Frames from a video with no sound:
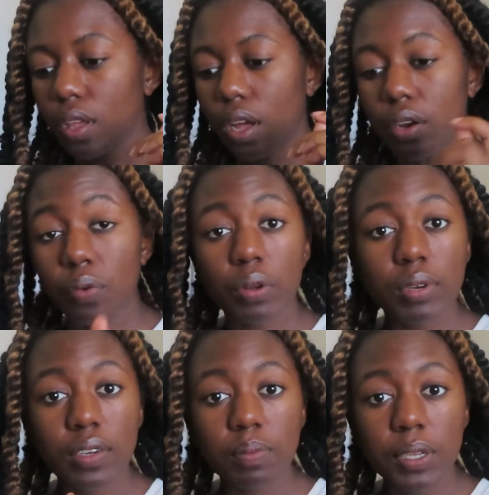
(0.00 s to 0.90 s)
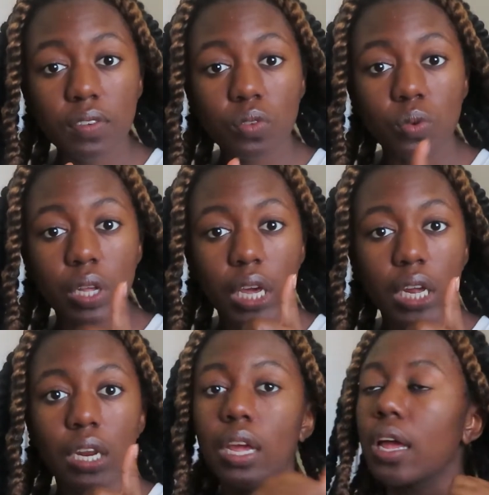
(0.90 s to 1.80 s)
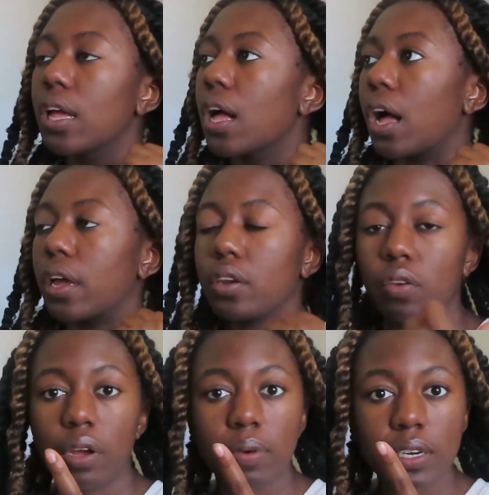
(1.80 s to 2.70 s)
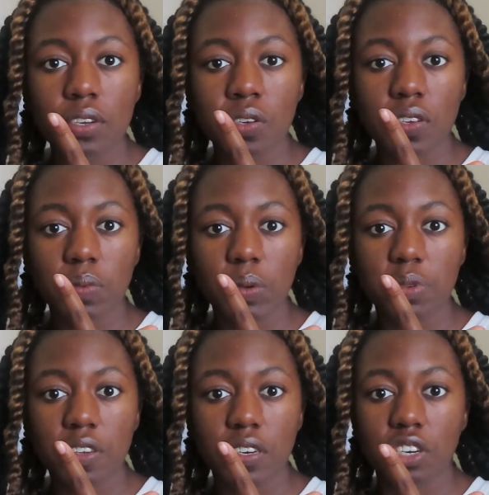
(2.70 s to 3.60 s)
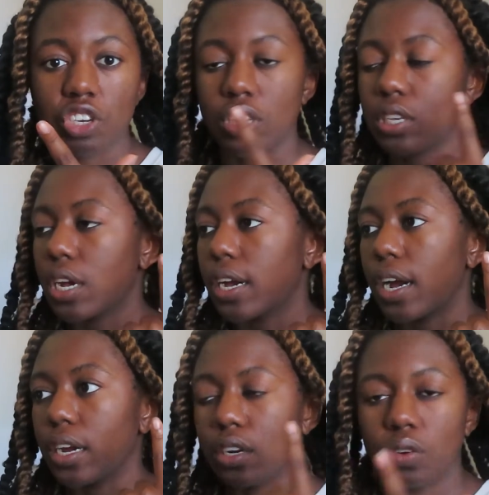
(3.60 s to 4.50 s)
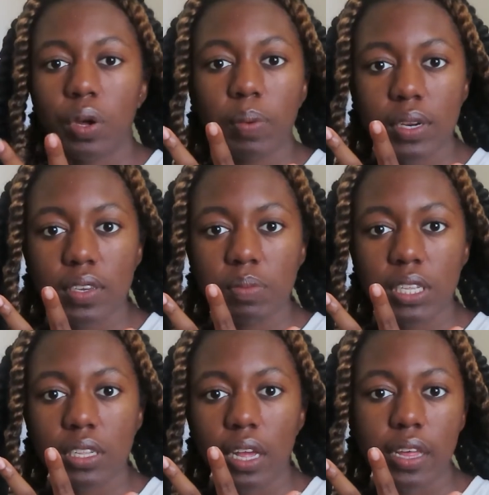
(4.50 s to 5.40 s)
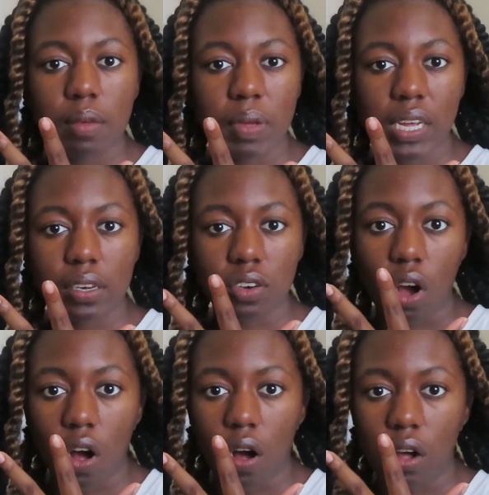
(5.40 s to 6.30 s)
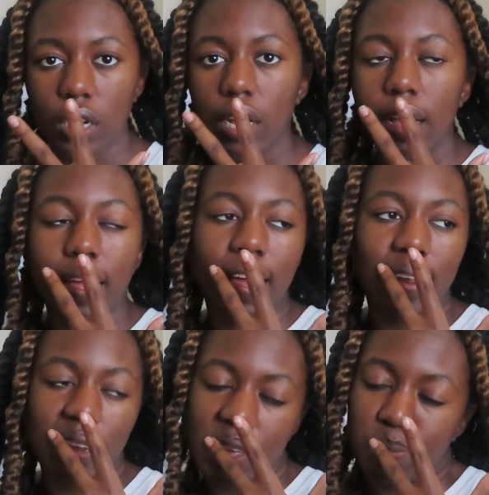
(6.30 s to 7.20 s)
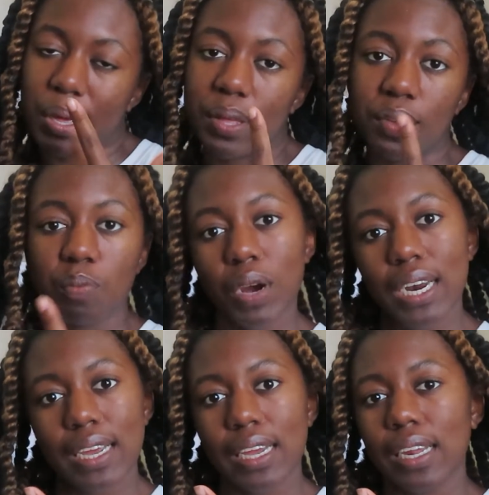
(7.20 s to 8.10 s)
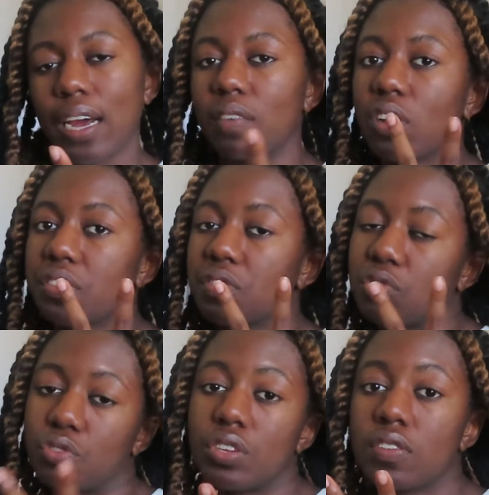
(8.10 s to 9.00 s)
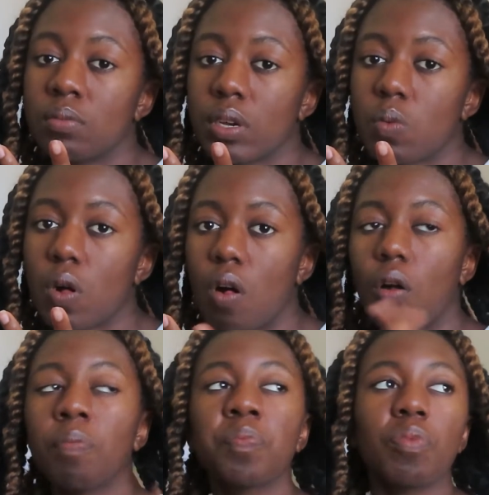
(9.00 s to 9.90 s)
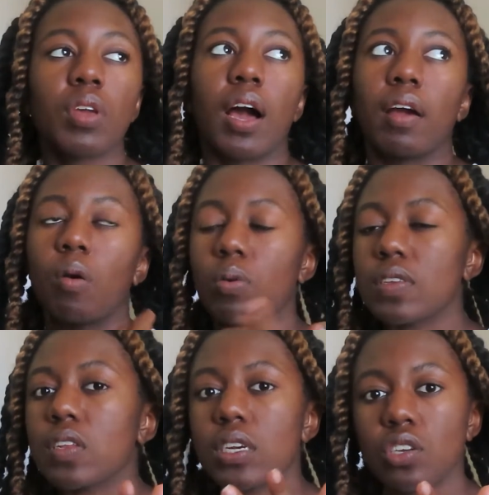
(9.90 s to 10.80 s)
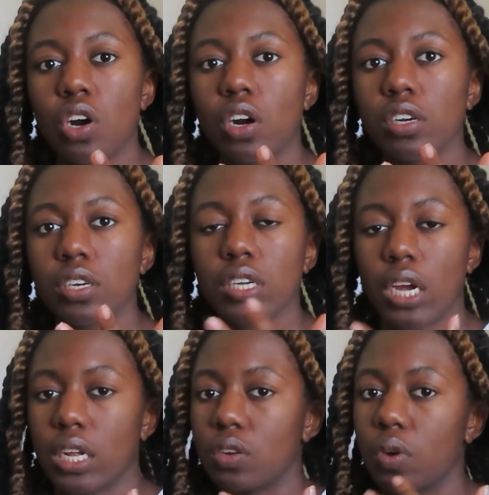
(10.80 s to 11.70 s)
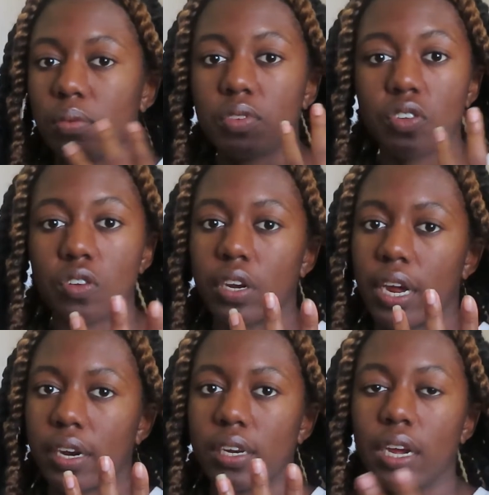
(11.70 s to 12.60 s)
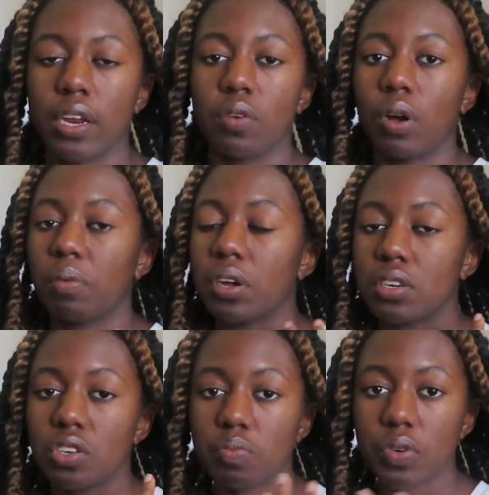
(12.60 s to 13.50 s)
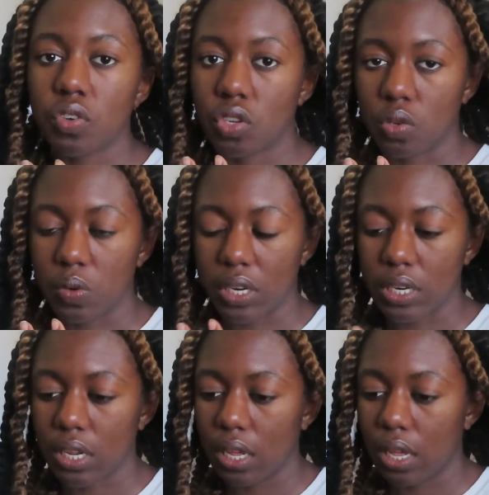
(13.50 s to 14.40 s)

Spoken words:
I knew I wanted to be a school kid. I knew I wanted to do something prestigious. I knew I wanted to be like the big dog and like make good money and have lots of degrees on my wall. I always liked art. I knew I was good at it. I knew I wanted to pursue it.